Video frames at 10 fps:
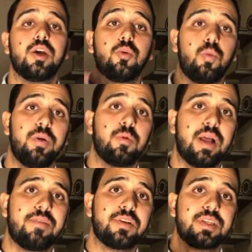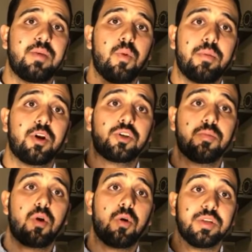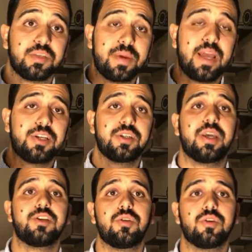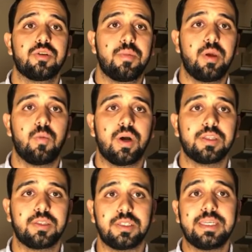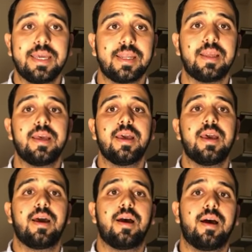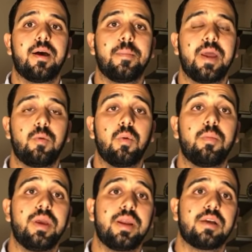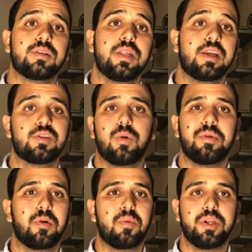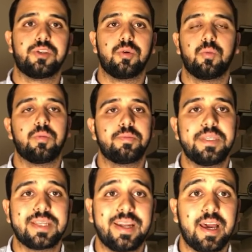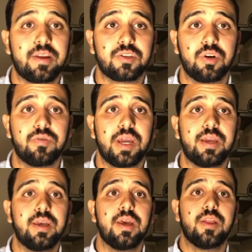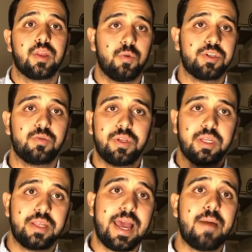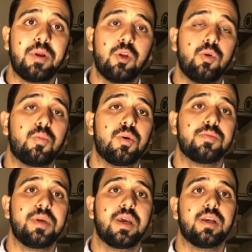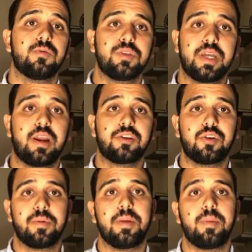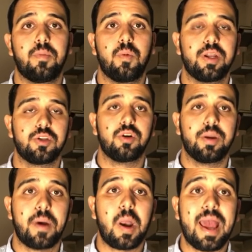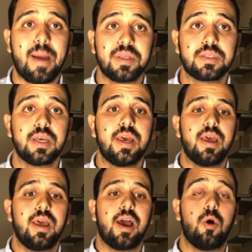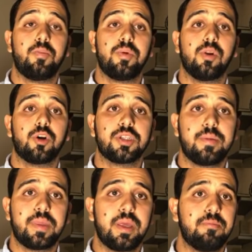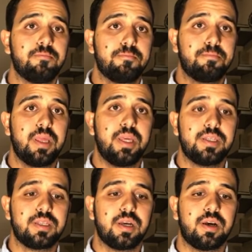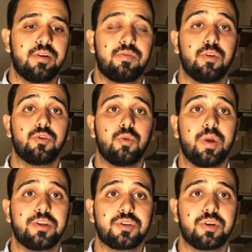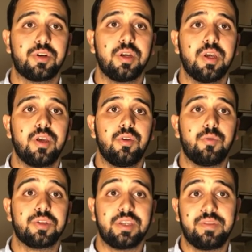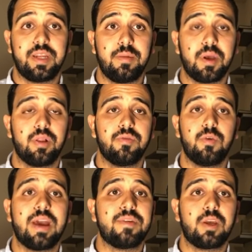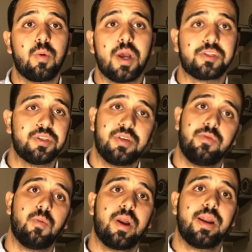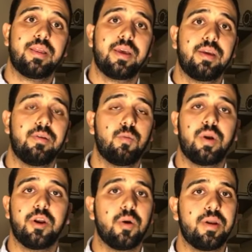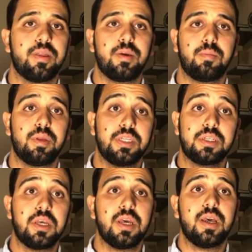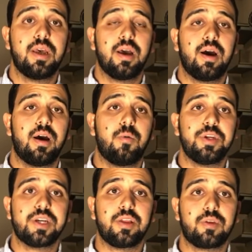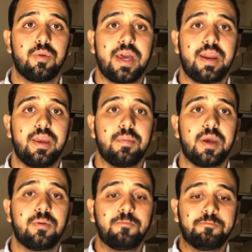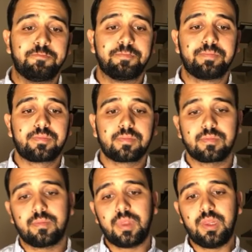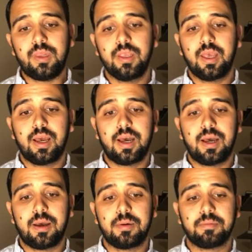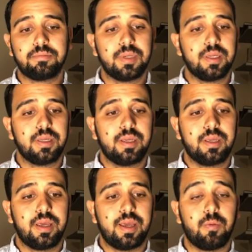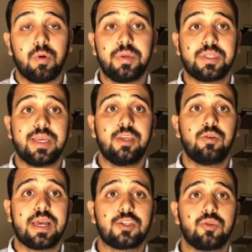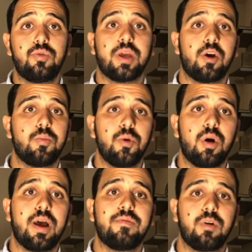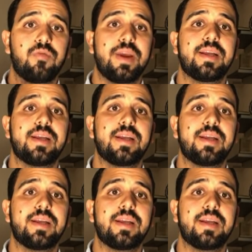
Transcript: We will have the same webinar tomorrow in Spanish, in case you know somebody who wants to see it, and we will be announcing the next webinar pretty soon. We'll be sending out a survey. The reason we did the habit loop was because we sent out a survey and people wanted to learn about habits. I hope you learned something. Please, for those who registered, you received an email. If you have any questions, if you want anything, you want to know anything, please reach out through that email. And we'll be seeing you guys soon. I hope you all have a fan.